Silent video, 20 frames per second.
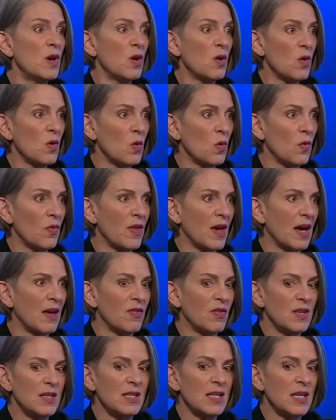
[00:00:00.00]
you know
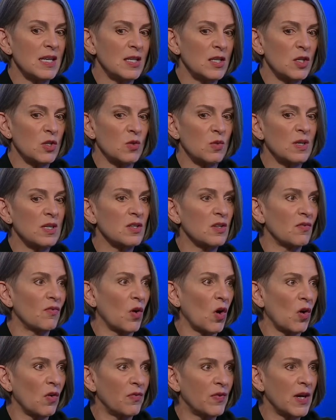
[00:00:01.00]
that this industry is
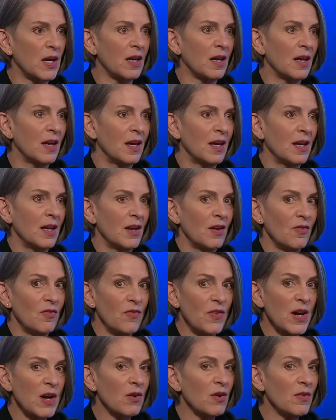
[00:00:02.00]
evolving
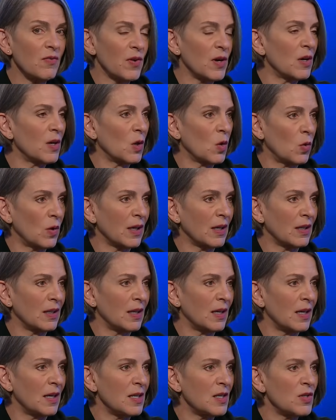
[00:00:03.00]
very, very
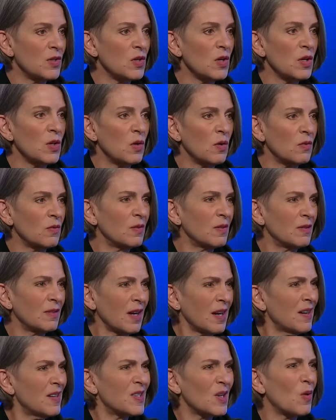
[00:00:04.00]
quickly. So you
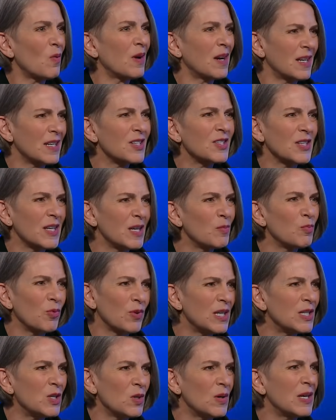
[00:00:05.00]
kind of don't want to just keep
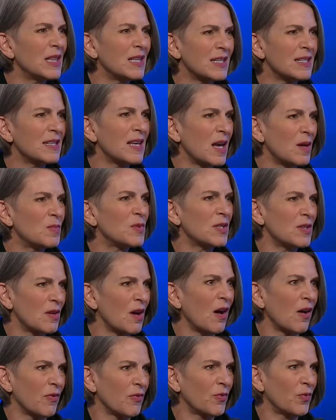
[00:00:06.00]
redoing the same stuff,